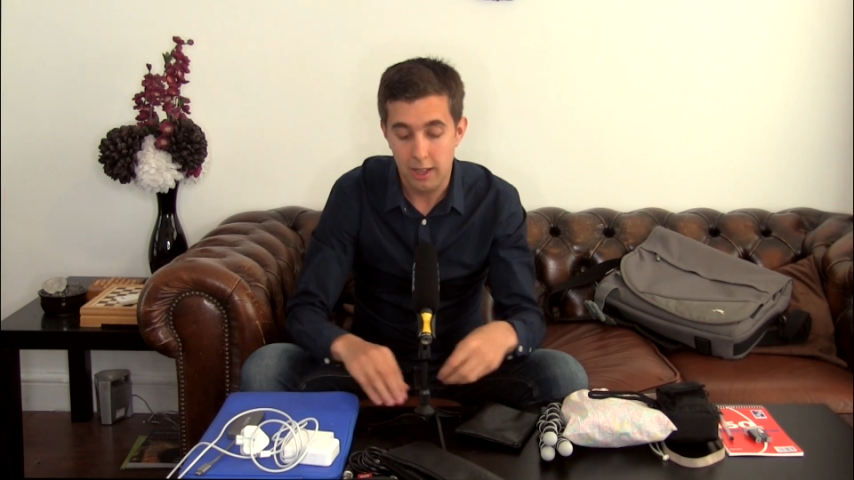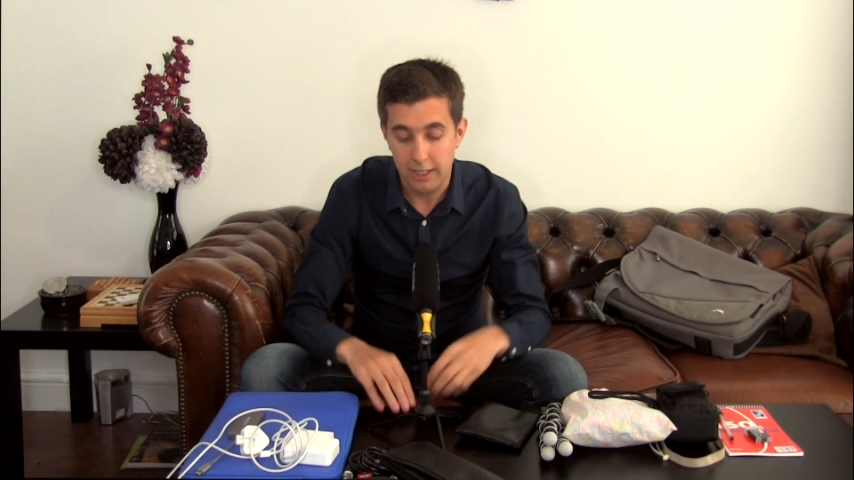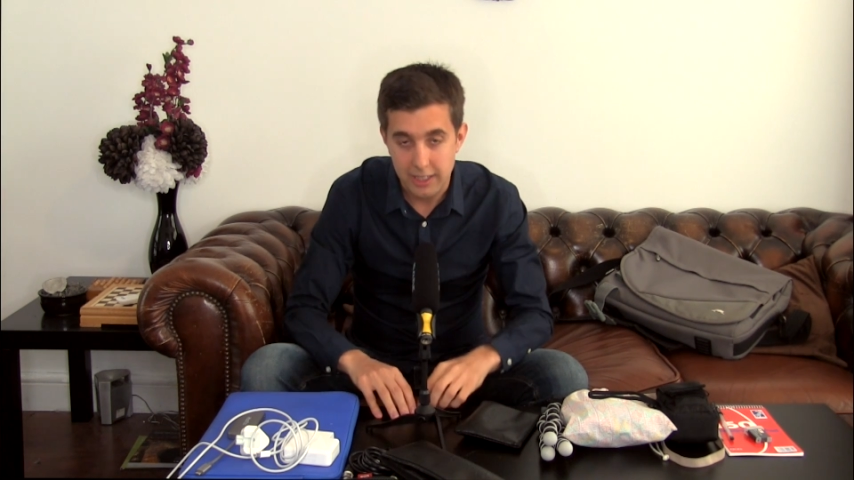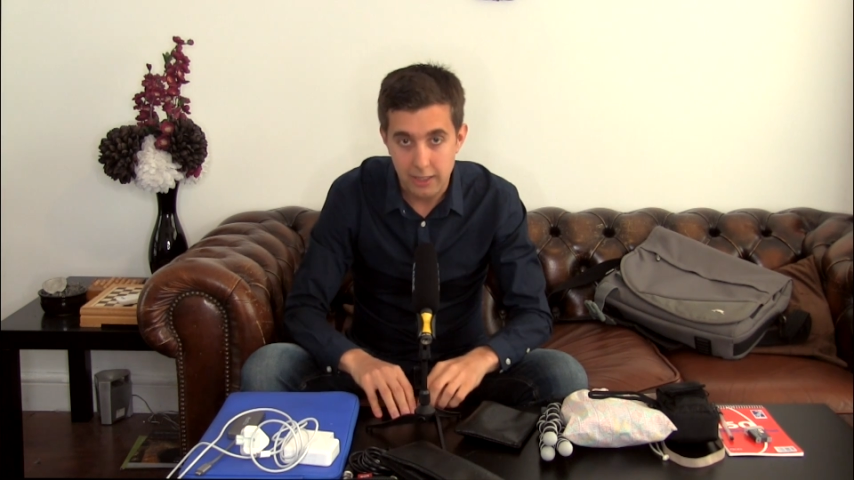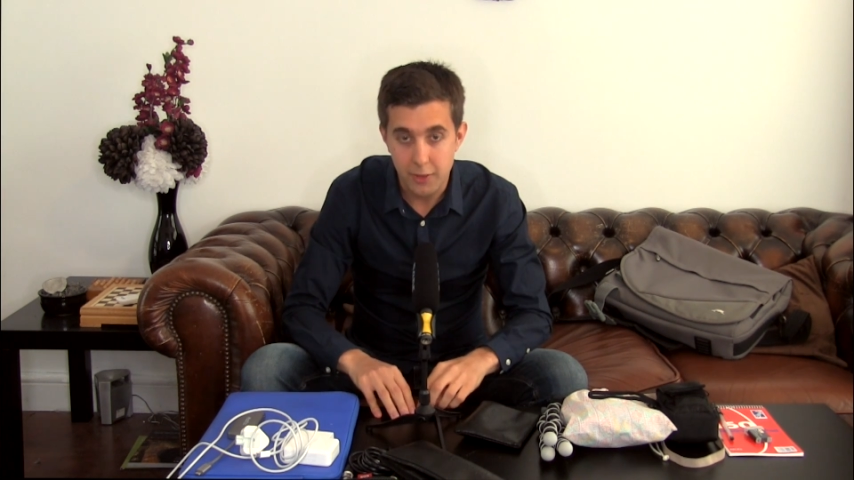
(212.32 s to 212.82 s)

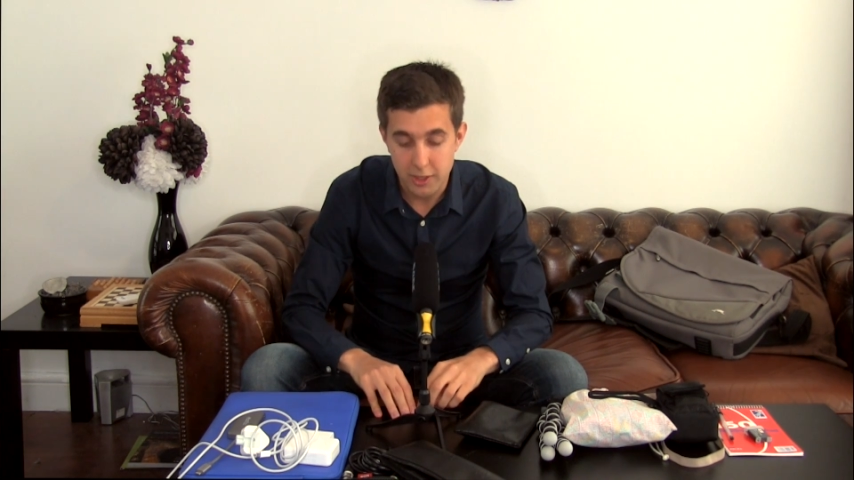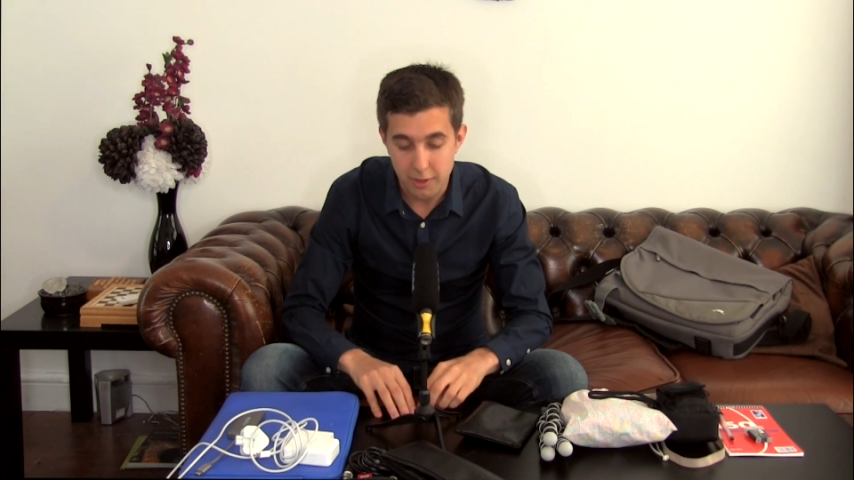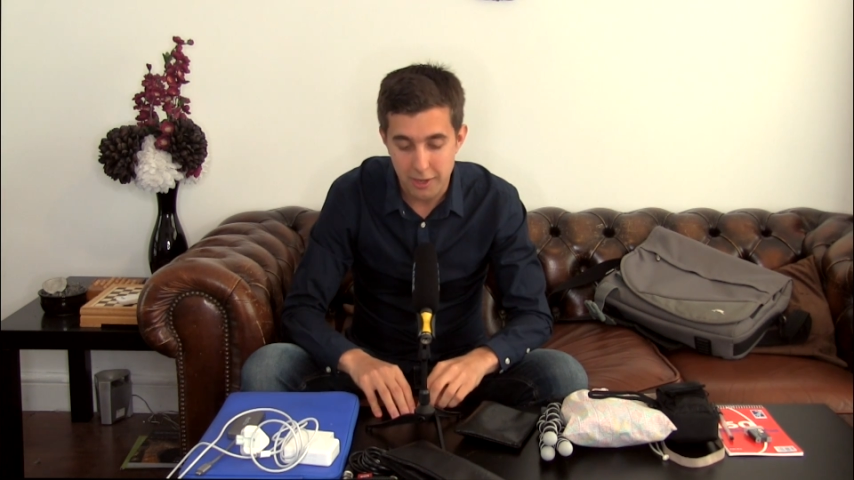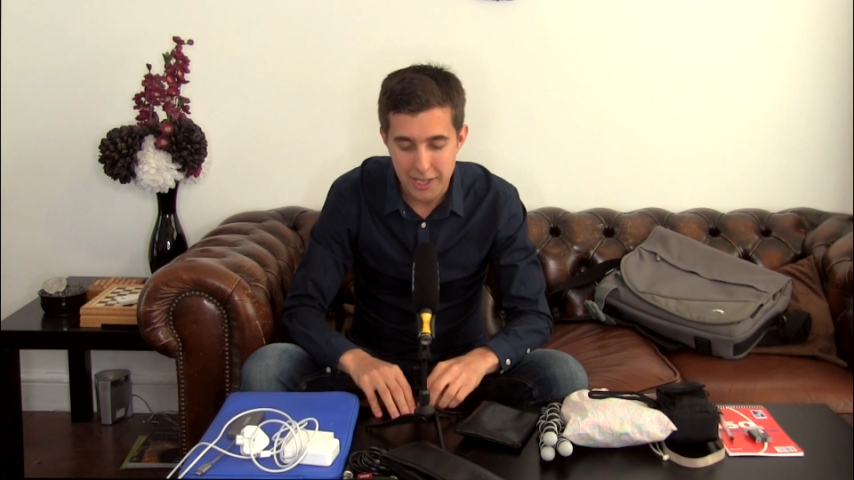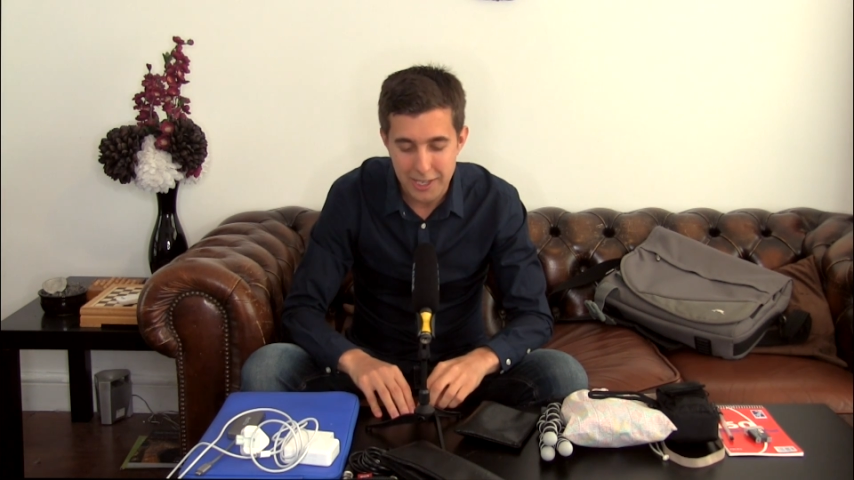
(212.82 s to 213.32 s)
Like I said, if
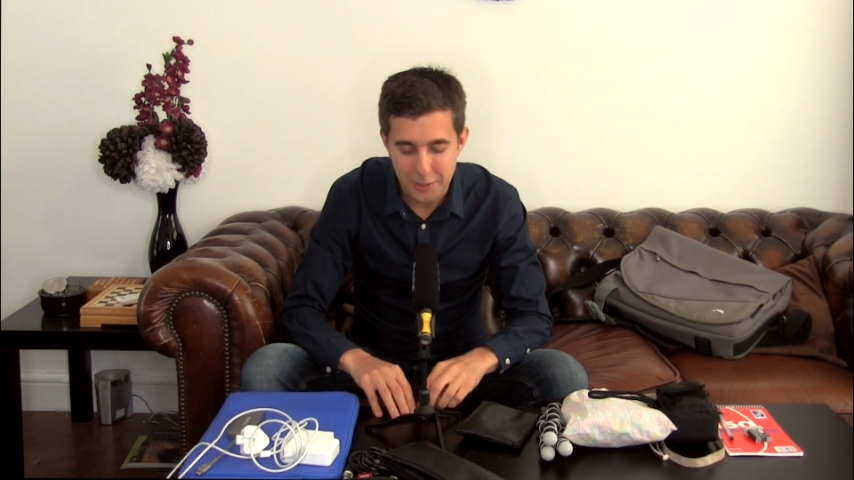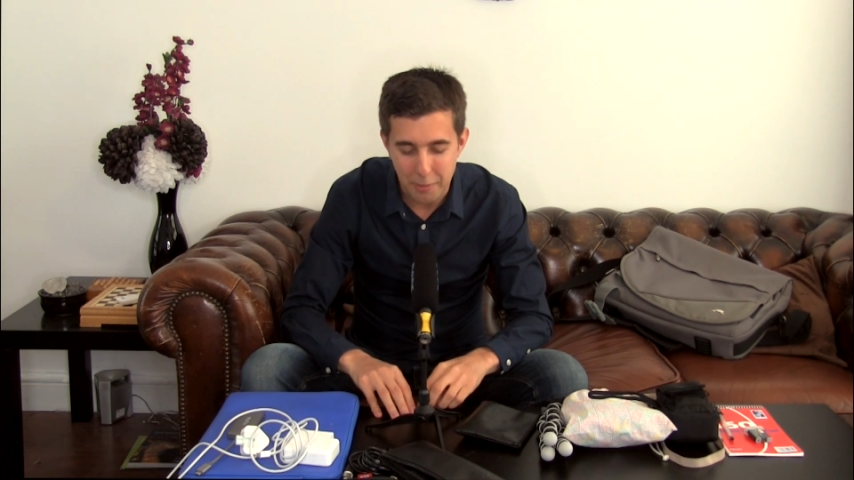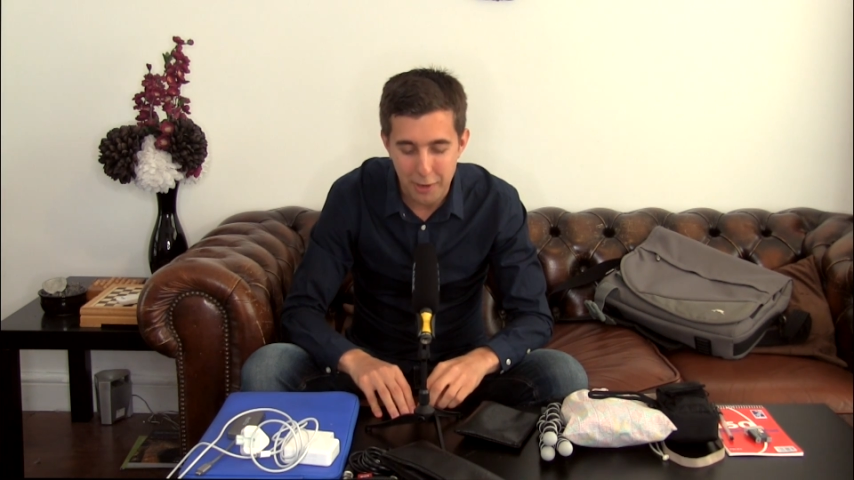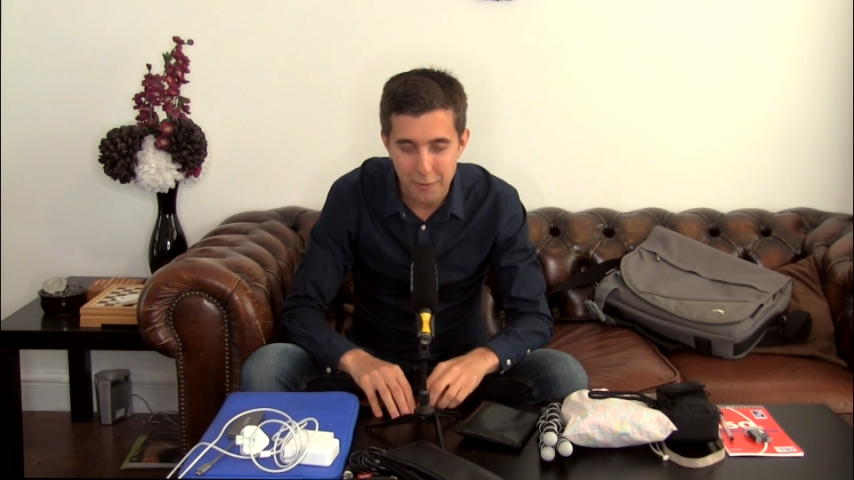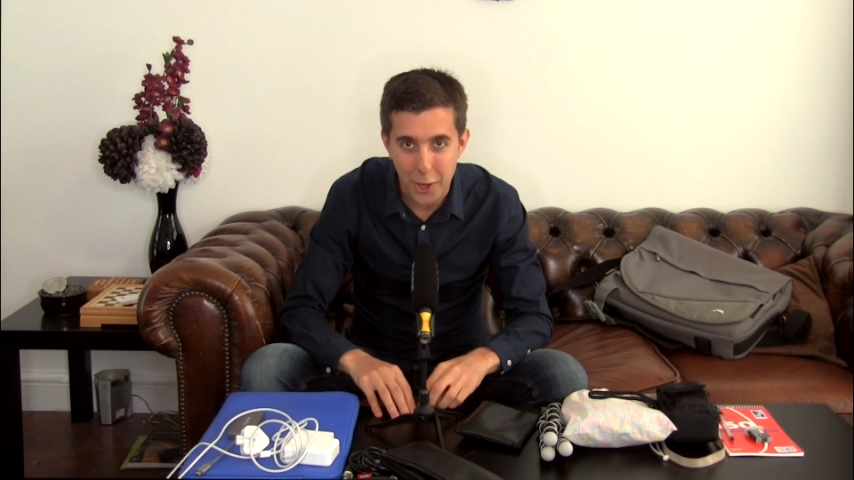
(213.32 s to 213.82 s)
there's a
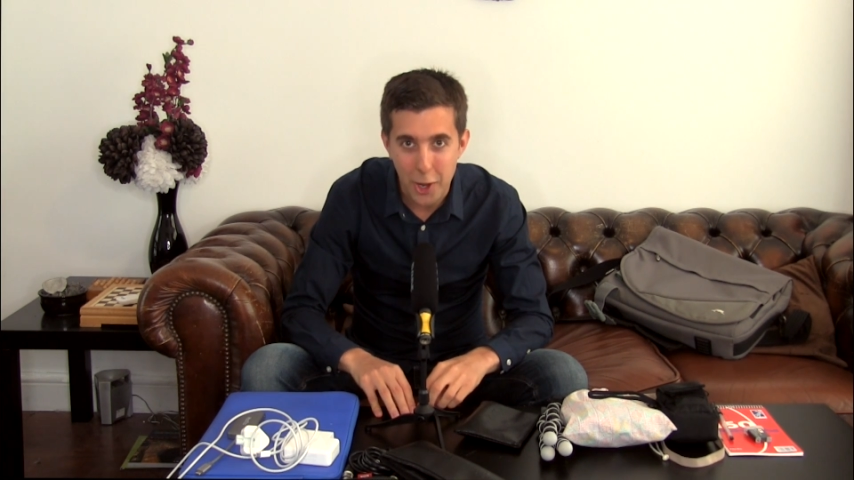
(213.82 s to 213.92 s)
bit of an